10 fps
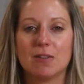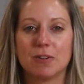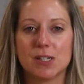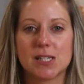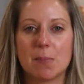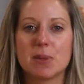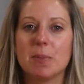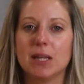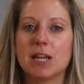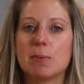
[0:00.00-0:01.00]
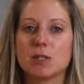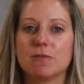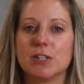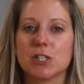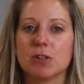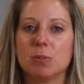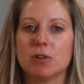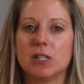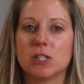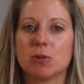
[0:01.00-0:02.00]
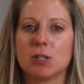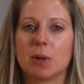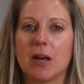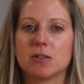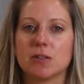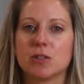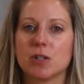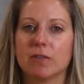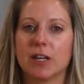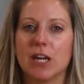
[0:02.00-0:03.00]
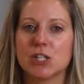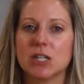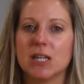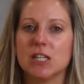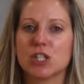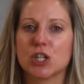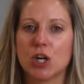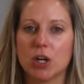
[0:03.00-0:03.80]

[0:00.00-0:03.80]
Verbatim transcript: First up, the Maine lobster fishery Marine Stewardship Council's certification is